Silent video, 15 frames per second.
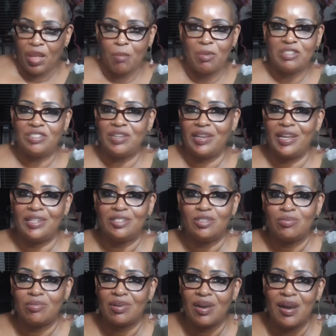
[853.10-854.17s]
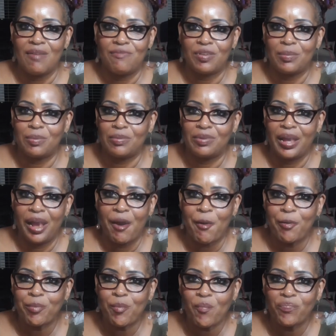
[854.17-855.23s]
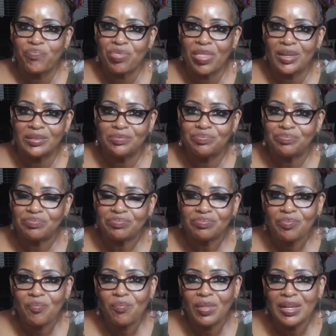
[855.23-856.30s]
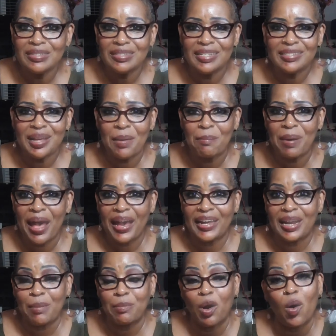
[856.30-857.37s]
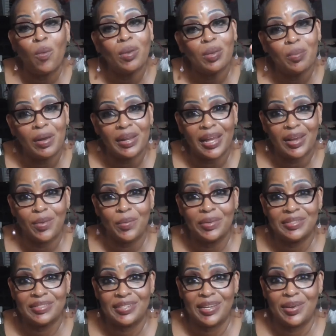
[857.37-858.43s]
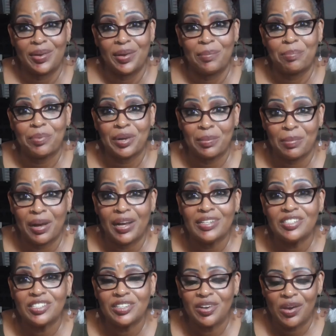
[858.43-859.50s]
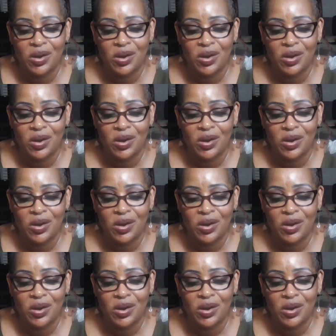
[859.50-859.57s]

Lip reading: But she's getting too comfortable now since I'm back. And I'm the only one that go and see her, pretty much.